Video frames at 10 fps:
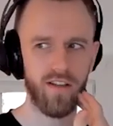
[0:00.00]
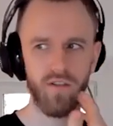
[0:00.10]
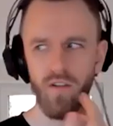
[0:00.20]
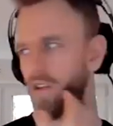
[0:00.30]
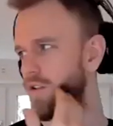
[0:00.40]
So
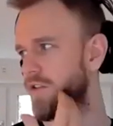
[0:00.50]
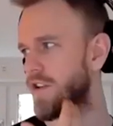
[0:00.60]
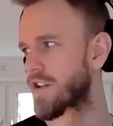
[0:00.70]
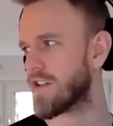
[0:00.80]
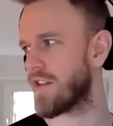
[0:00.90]
you look
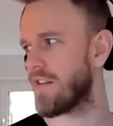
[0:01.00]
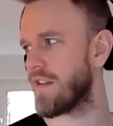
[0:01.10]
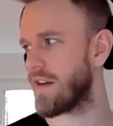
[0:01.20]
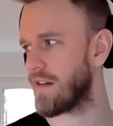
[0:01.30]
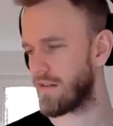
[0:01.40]
first and
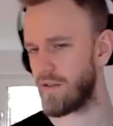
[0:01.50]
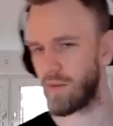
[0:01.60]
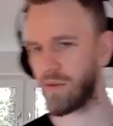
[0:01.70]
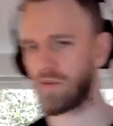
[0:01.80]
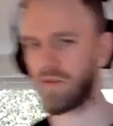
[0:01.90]
then you
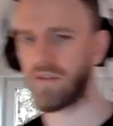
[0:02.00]
move.